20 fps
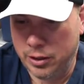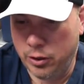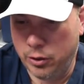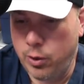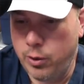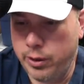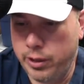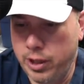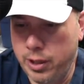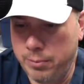
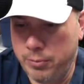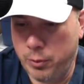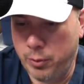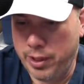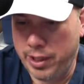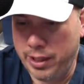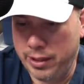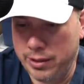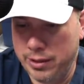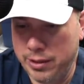growing up
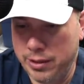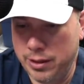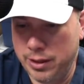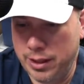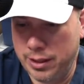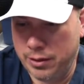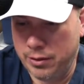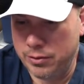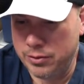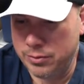the way I
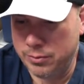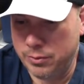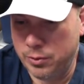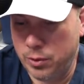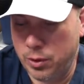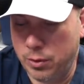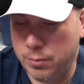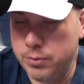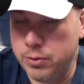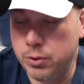did, because I
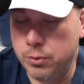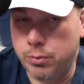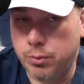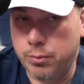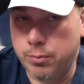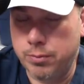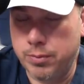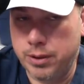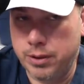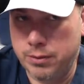grew up
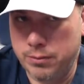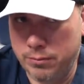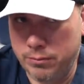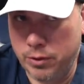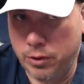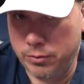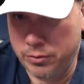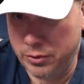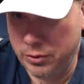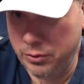super. And
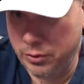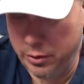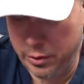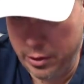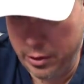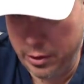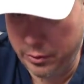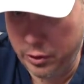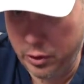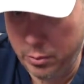those of you
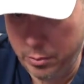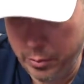that don't